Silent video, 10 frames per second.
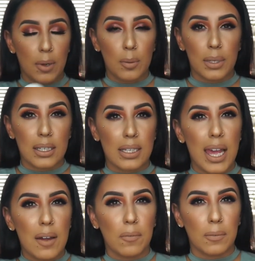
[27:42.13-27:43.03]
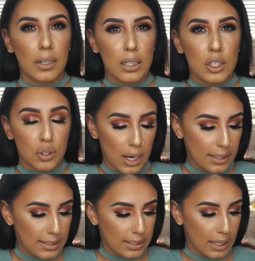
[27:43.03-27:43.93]
about because I have really dry
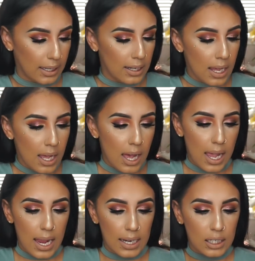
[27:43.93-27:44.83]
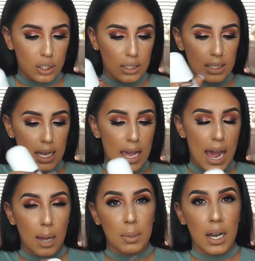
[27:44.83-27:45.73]
skin. And it just, it
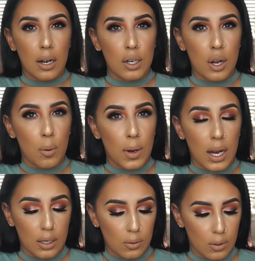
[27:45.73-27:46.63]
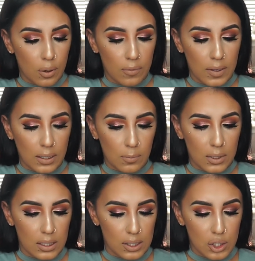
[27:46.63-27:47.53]
happened out of nowhere. I don't know if it
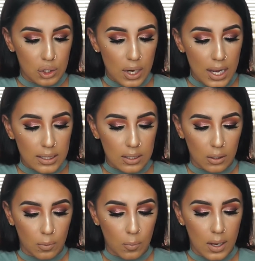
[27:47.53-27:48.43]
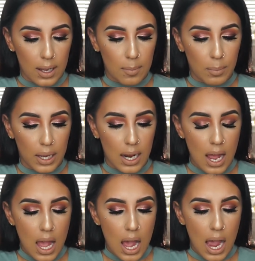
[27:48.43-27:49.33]
was stress or what, but
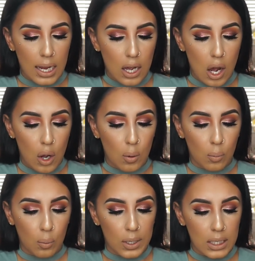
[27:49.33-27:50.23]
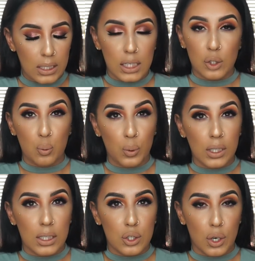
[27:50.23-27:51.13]
I got really,
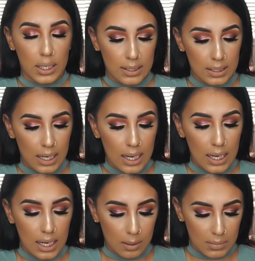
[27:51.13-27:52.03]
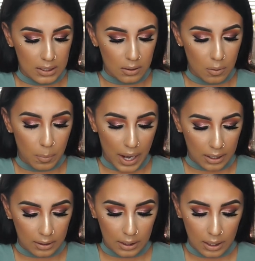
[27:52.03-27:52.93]
really dry skin. And I'm still
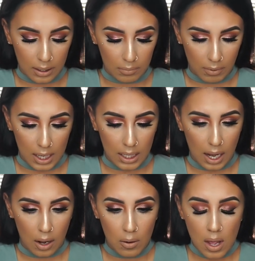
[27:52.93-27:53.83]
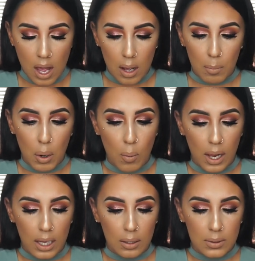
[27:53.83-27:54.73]
battling it right now. But
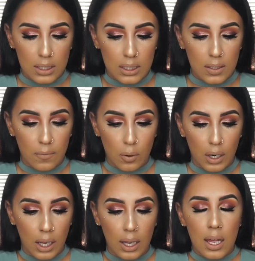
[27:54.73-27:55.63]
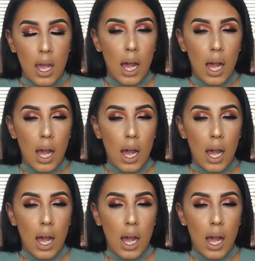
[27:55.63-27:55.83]
while I was in Sephora,